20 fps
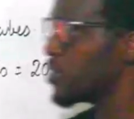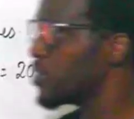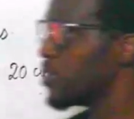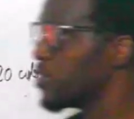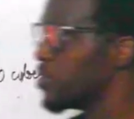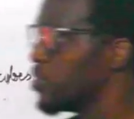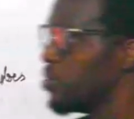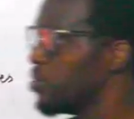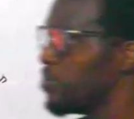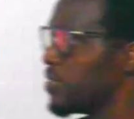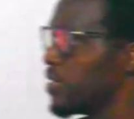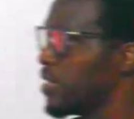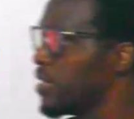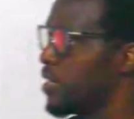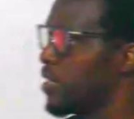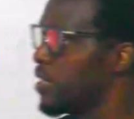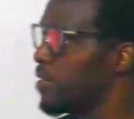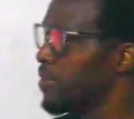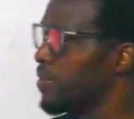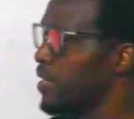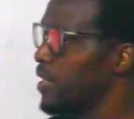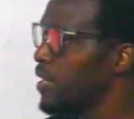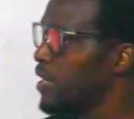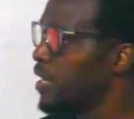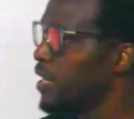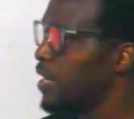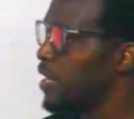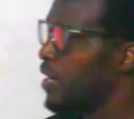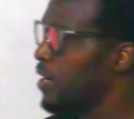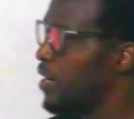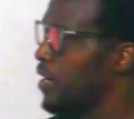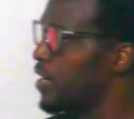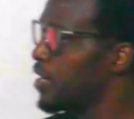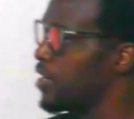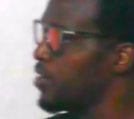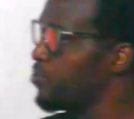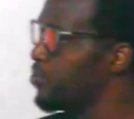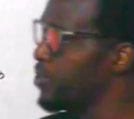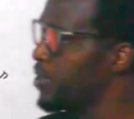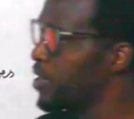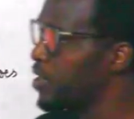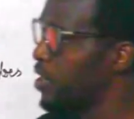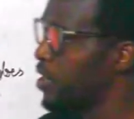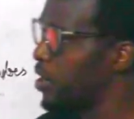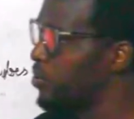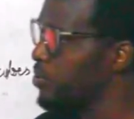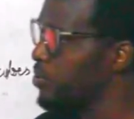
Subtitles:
there. If we count